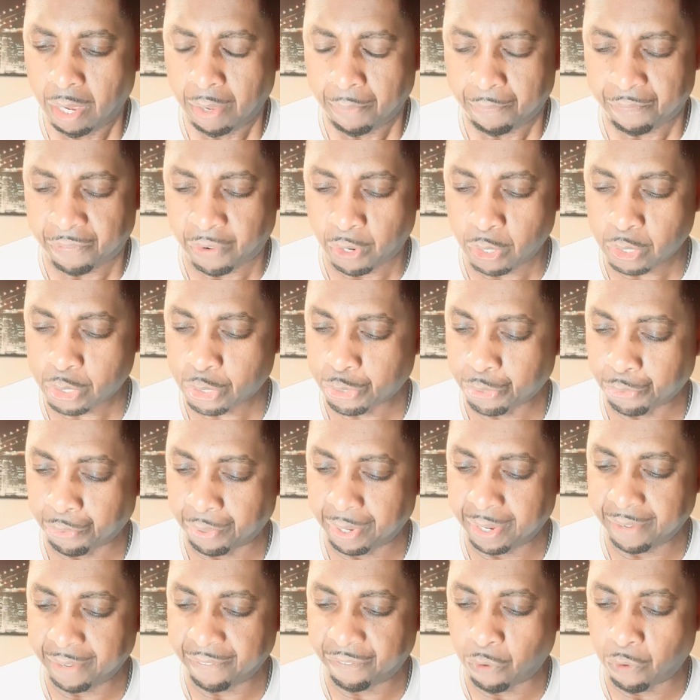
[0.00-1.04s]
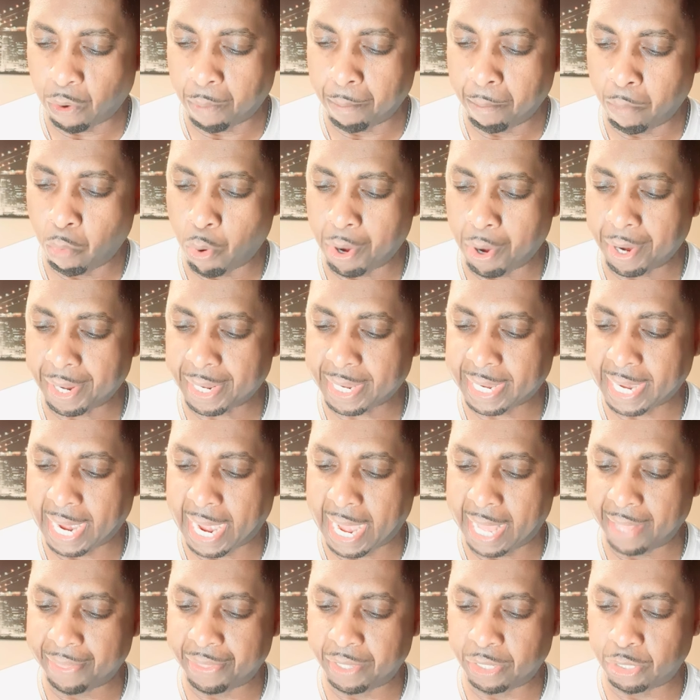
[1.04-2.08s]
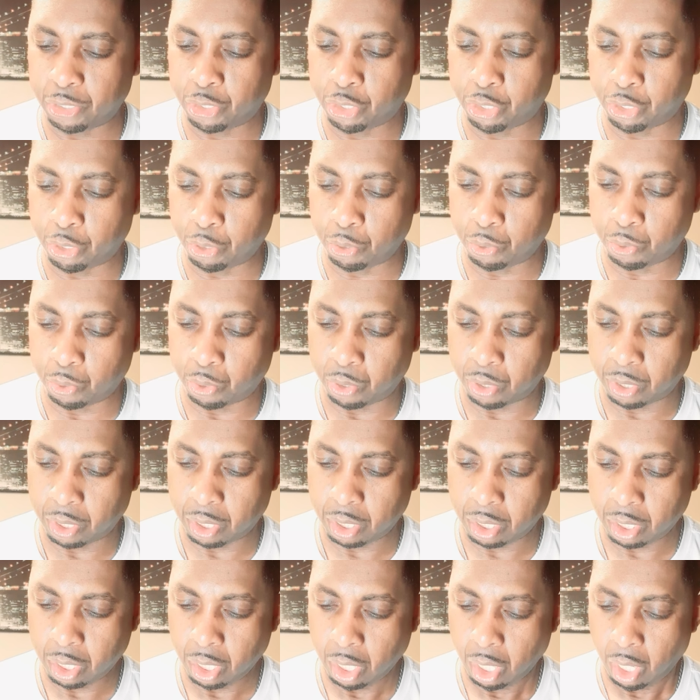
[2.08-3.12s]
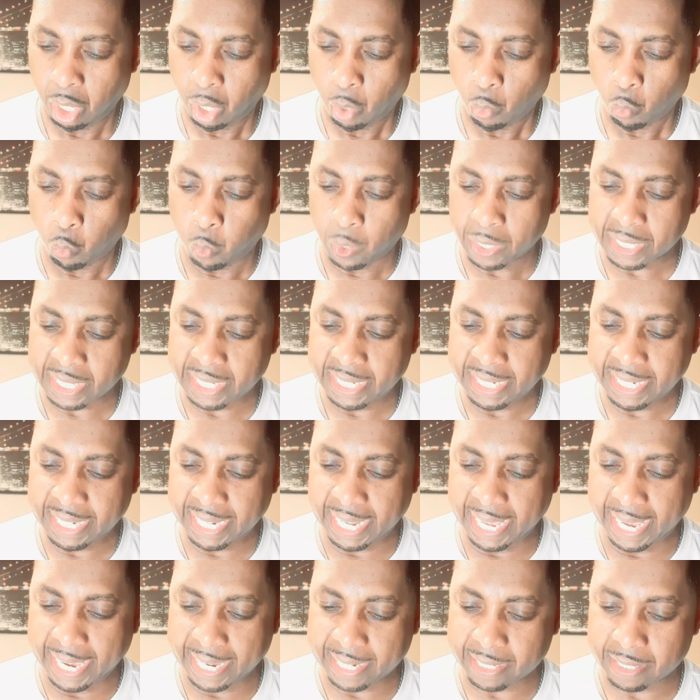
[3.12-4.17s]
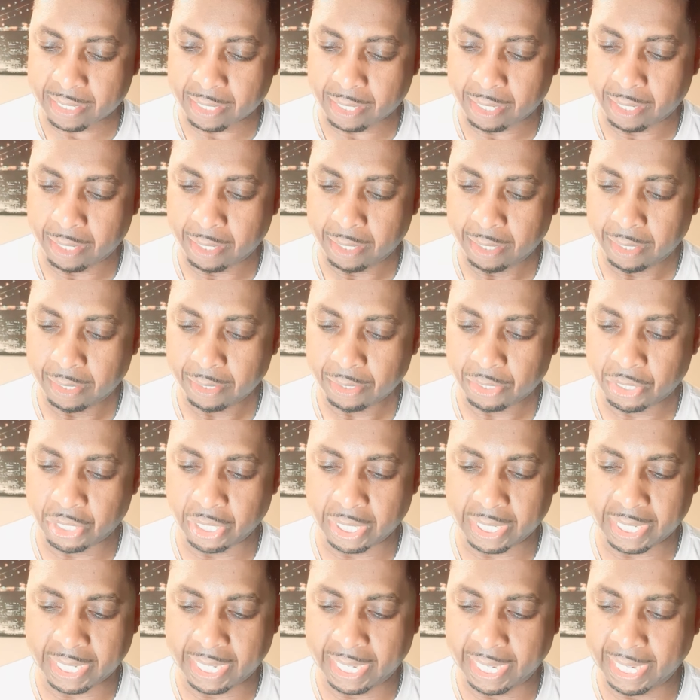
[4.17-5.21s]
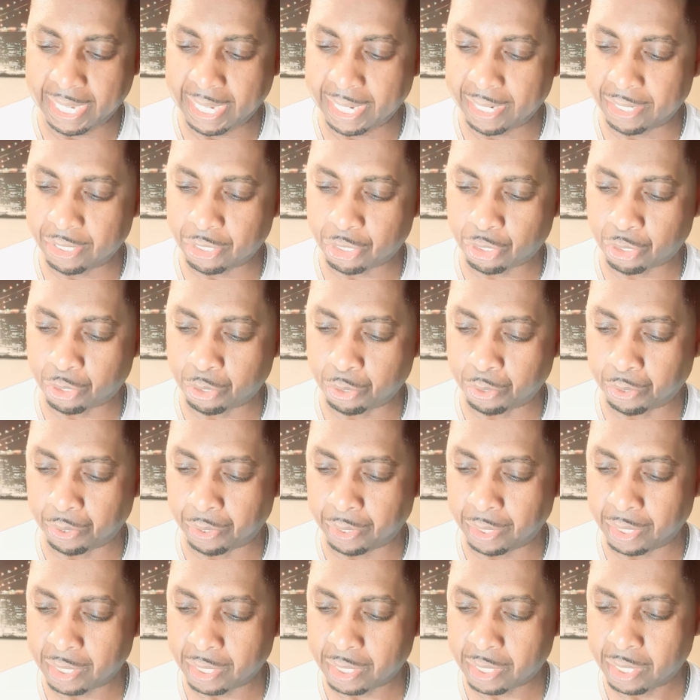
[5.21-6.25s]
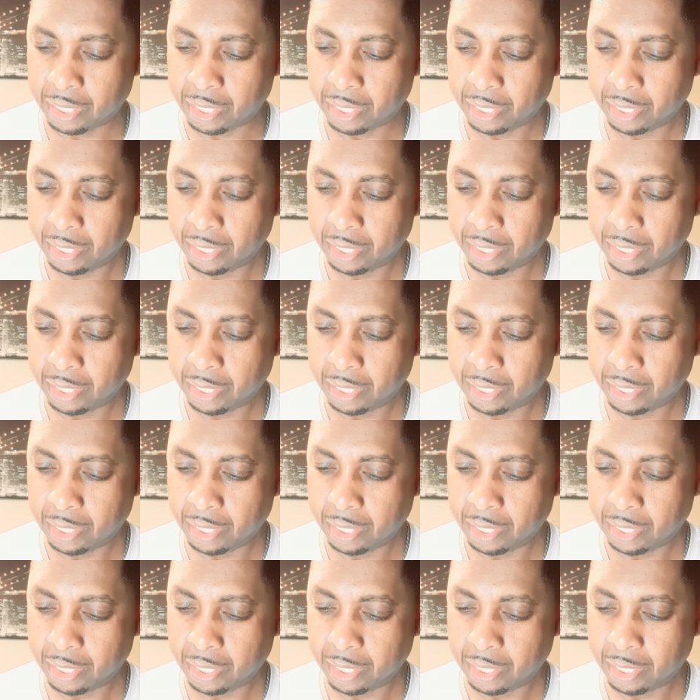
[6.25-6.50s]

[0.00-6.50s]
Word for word: Verse 3 For Mordecai the Jew was next to King Ahasuerus